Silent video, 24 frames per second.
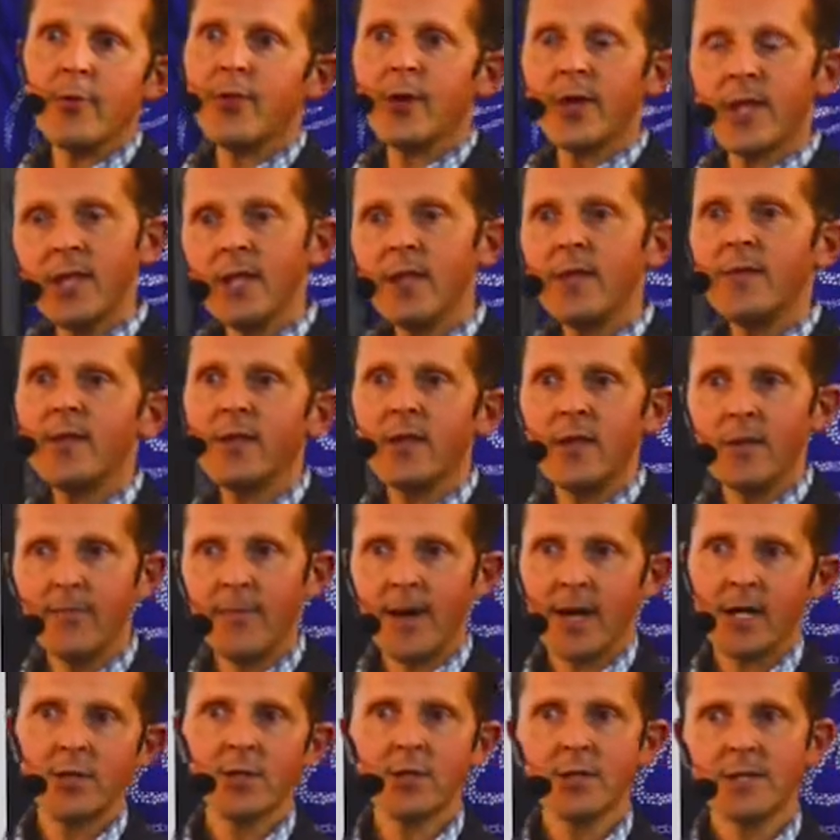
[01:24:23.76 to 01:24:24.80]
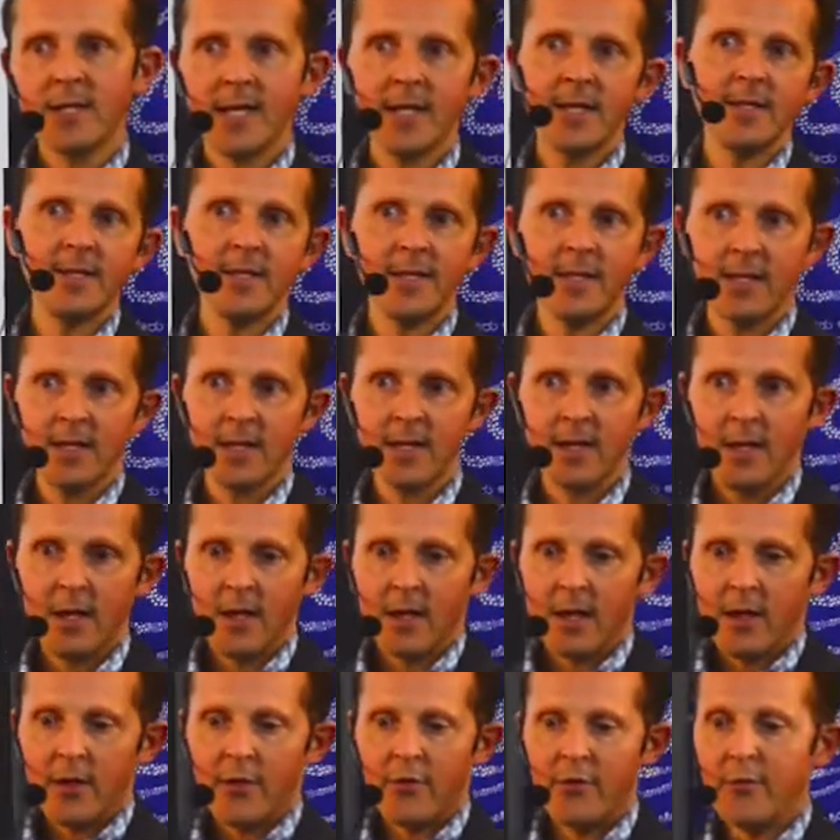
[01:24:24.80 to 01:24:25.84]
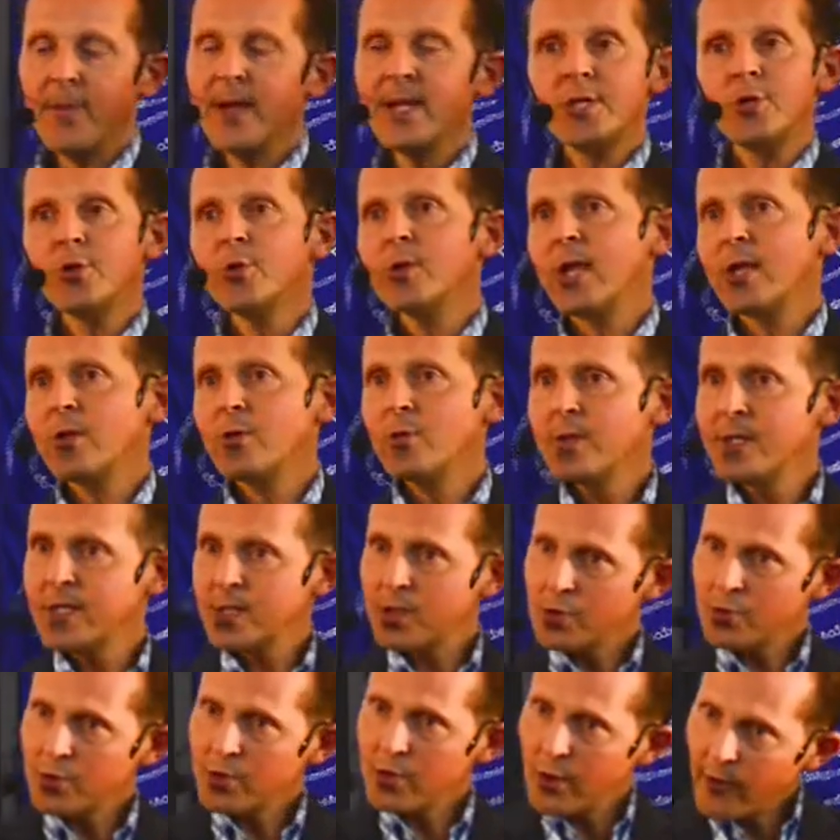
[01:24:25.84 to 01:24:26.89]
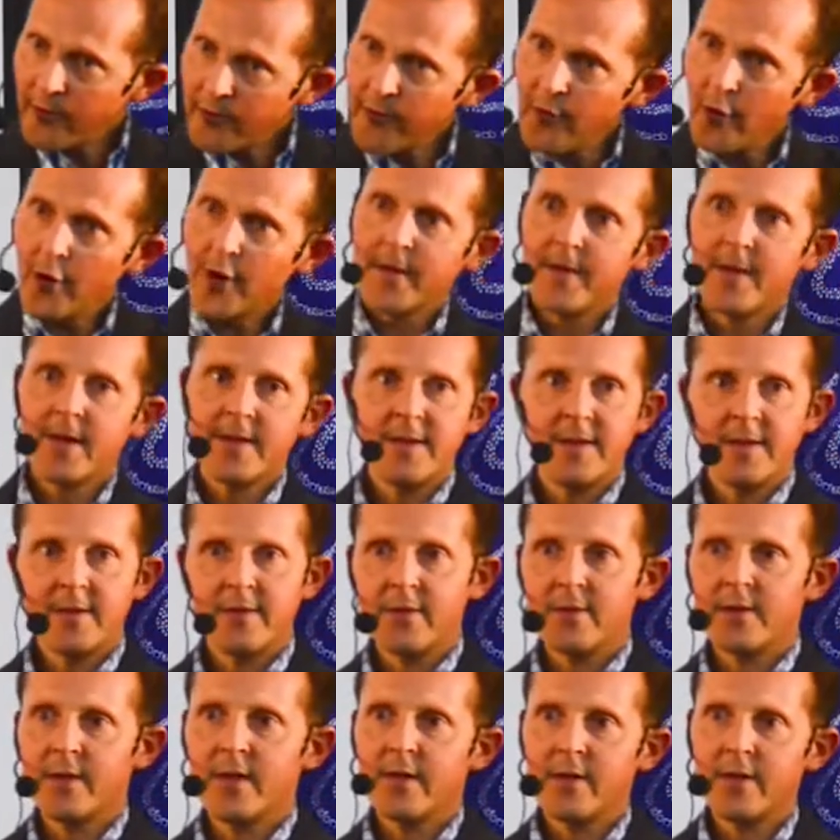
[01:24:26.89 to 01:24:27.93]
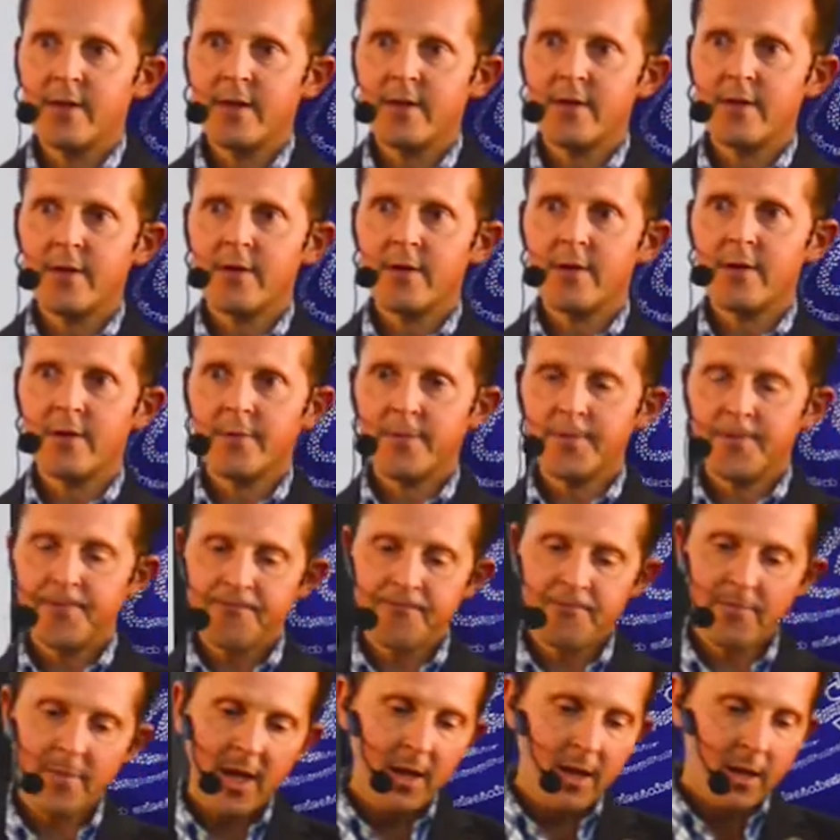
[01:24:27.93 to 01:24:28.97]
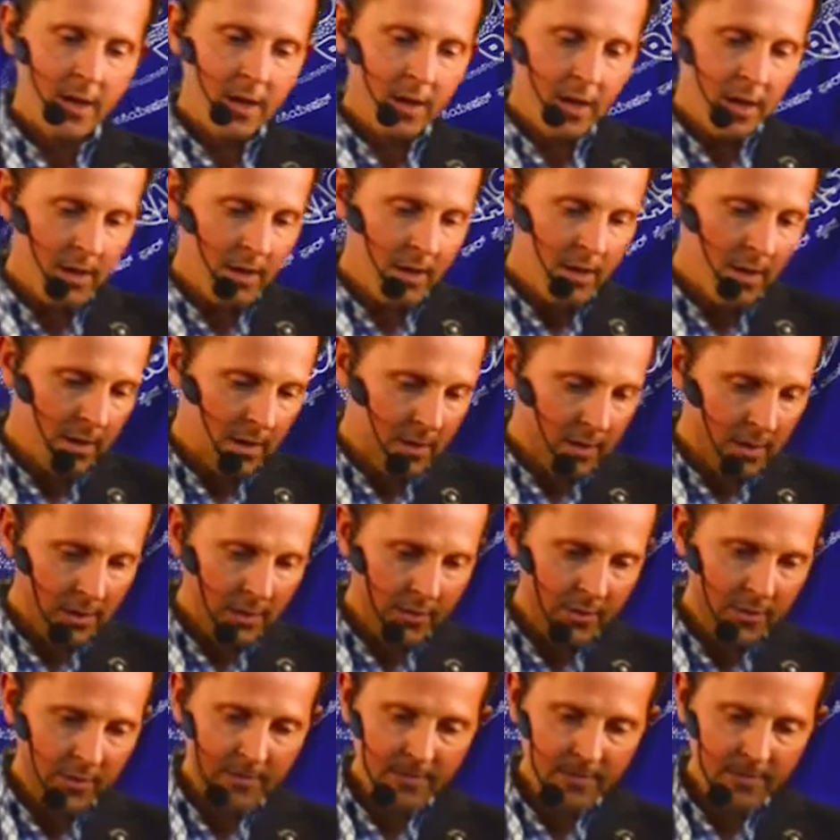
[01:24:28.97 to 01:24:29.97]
with the kinetic impactor technique, the best you can do is to avoid that it, it um, uh,